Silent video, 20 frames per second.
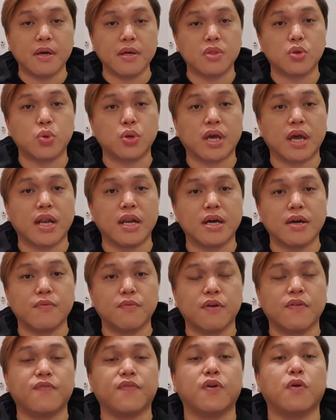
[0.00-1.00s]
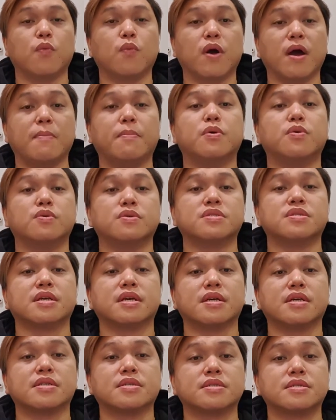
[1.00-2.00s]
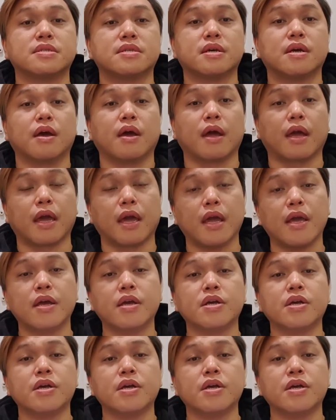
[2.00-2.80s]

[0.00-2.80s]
together with your web hostings. Okay,